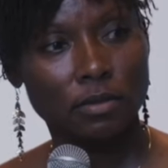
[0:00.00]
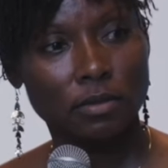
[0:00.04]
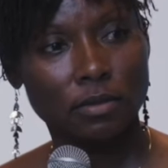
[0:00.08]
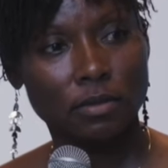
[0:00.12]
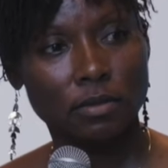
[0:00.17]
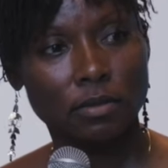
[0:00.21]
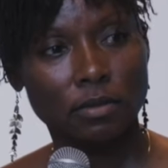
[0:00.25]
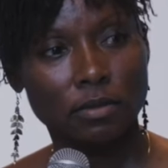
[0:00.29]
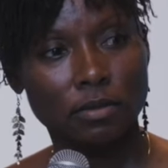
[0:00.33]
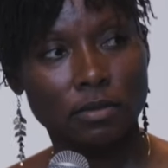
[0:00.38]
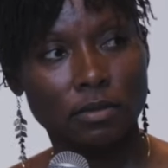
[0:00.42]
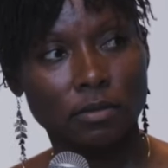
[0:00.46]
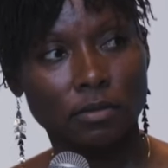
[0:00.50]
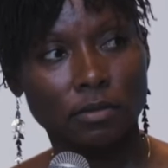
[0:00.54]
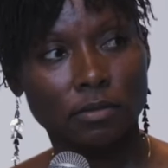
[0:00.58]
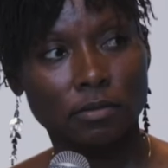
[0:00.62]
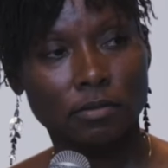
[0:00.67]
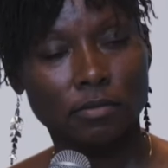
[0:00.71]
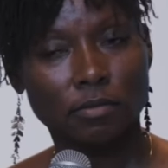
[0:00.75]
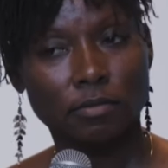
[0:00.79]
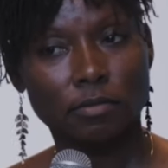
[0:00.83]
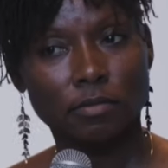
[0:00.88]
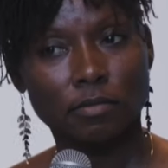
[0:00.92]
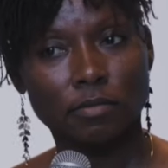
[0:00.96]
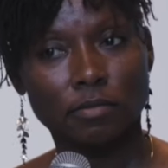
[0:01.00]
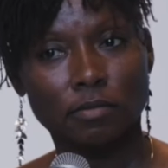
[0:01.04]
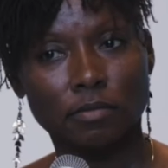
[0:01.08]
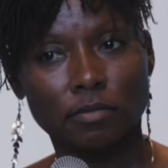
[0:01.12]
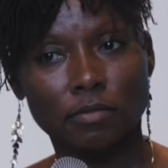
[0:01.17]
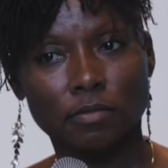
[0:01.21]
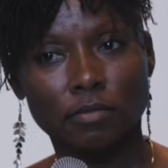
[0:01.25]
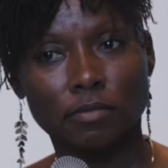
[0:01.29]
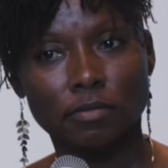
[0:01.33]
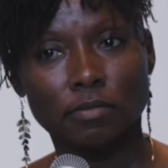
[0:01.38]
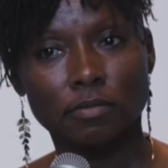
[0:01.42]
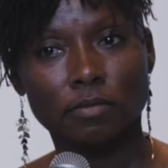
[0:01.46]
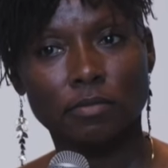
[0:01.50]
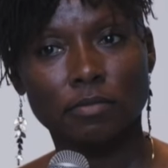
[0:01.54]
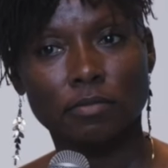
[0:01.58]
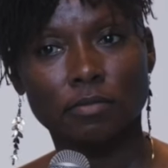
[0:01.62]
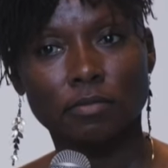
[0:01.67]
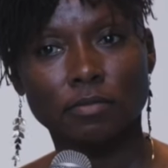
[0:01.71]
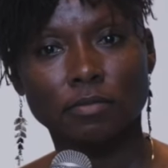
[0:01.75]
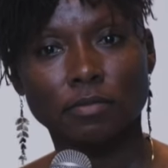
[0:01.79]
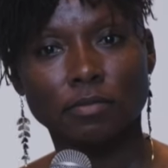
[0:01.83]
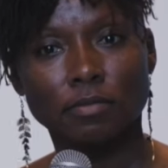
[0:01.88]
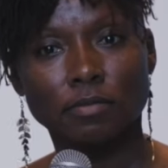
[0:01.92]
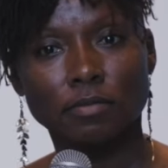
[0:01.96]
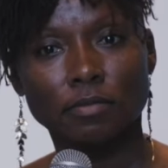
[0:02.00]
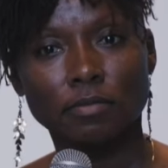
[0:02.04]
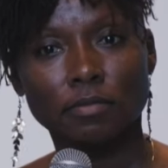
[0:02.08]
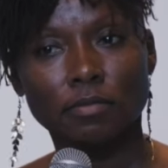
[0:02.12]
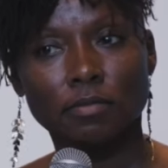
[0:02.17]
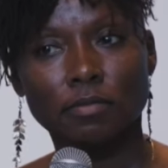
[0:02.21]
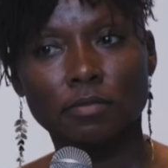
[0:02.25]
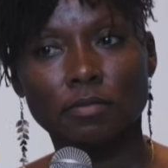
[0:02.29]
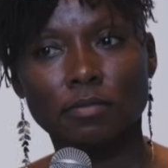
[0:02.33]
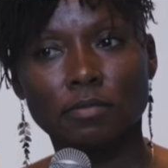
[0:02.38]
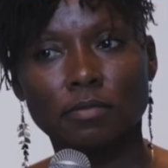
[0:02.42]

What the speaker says: Nobody speaks.